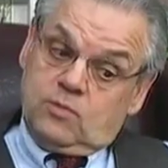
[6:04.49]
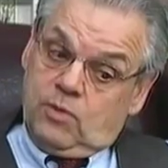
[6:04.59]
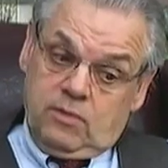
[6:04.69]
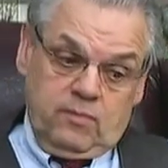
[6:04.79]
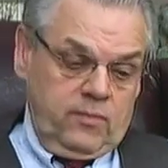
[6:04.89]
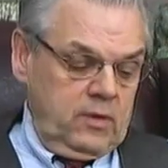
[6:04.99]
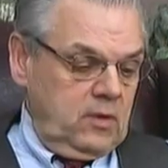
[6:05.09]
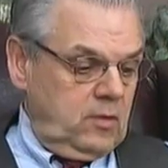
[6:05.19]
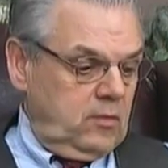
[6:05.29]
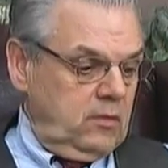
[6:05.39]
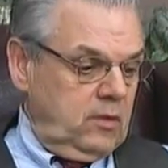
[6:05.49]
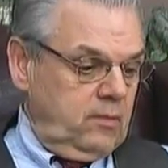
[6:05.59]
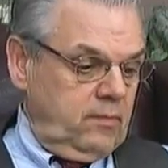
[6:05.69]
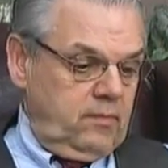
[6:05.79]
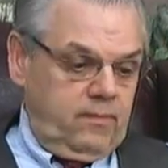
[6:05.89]
But,
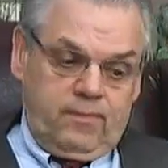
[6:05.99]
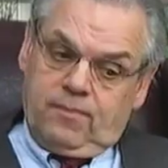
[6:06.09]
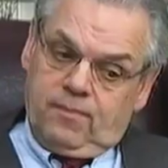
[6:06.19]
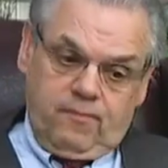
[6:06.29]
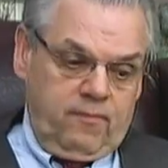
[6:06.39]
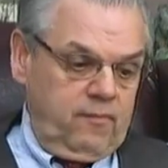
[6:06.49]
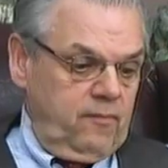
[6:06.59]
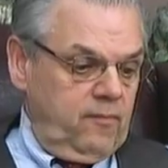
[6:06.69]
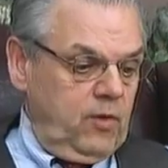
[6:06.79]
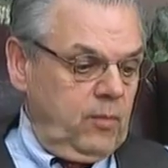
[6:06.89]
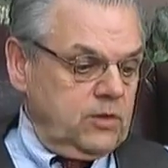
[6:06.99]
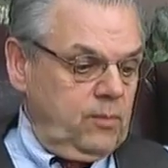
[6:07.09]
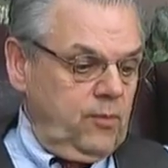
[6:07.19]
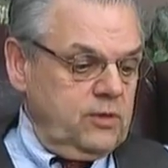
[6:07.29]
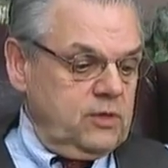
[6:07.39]
well, very much
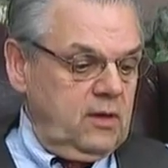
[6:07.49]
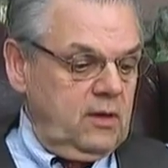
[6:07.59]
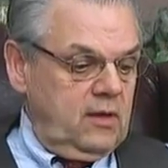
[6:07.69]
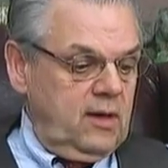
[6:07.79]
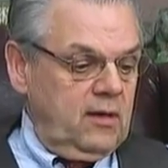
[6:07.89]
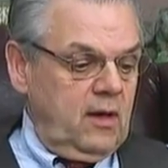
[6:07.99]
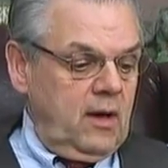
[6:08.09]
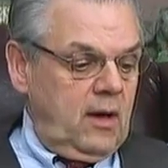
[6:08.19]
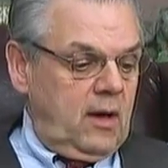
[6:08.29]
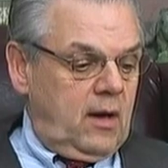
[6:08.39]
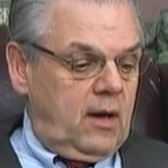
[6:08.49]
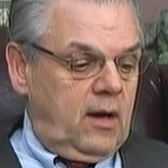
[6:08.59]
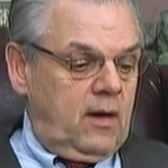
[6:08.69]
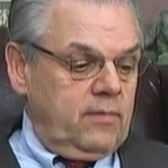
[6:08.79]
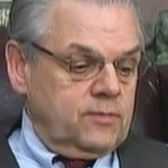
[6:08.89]
appreciate that.
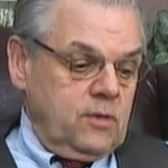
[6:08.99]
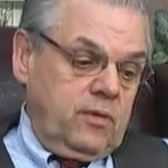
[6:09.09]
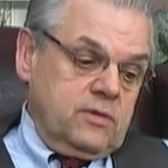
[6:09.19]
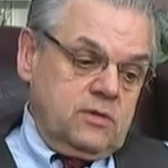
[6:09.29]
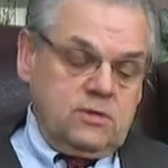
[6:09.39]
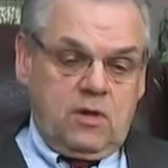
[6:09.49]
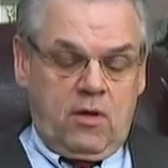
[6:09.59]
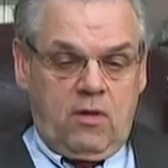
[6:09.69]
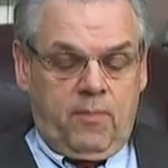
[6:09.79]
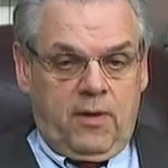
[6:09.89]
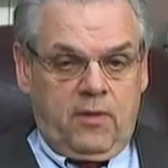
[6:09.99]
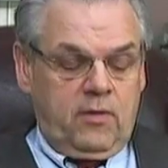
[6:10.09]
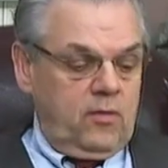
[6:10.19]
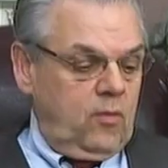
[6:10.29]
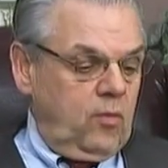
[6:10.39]
So this is all part
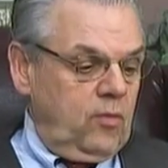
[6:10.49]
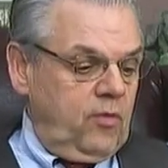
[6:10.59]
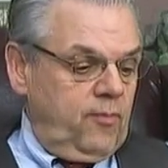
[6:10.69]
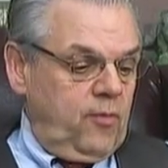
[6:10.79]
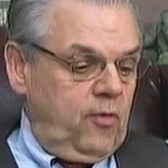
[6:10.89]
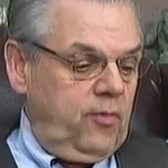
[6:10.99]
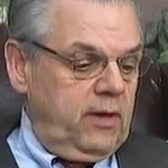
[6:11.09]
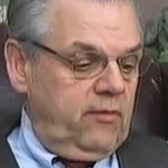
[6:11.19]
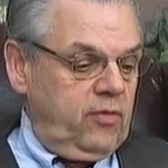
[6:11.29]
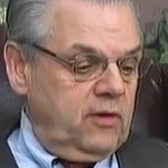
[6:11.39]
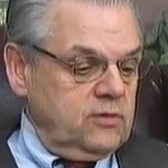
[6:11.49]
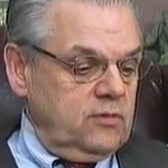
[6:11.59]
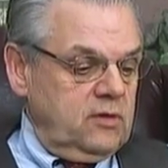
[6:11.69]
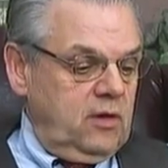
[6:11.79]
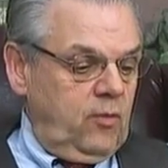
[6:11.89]
of the world of probate, of things
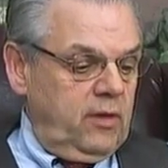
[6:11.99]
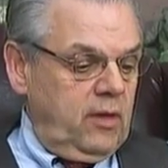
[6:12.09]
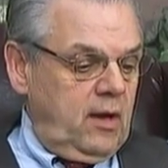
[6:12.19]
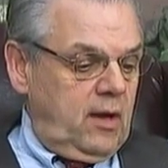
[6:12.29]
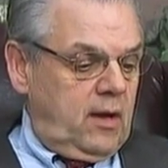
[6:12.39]
you deal with.